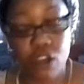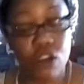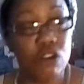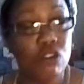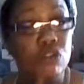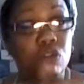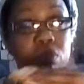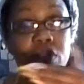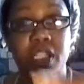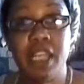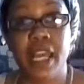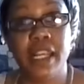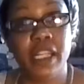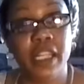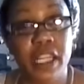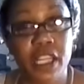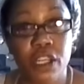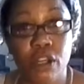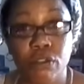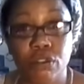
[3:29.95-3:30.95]
You standing
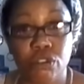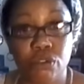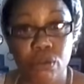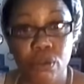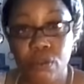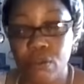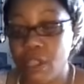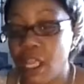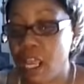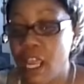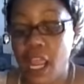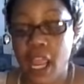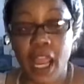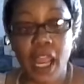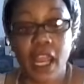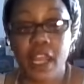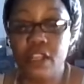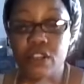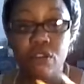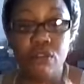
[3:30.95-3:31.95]
in your truth,
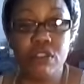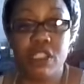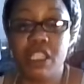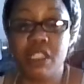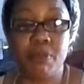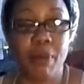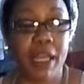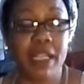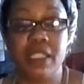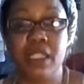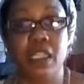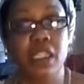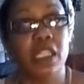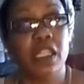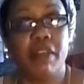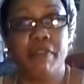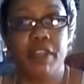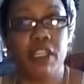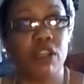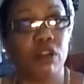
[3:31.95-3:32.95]
and you just basically
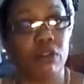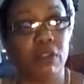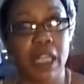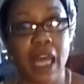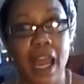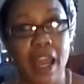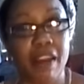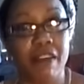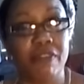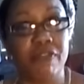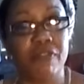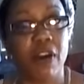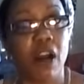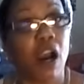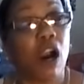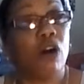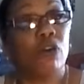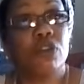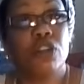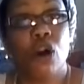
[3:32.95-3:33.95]
living your life
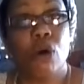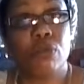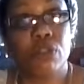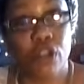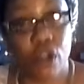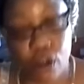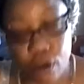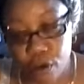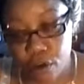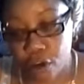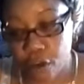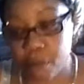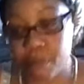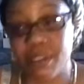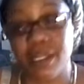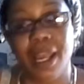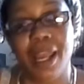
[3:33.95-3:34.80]
on your terms.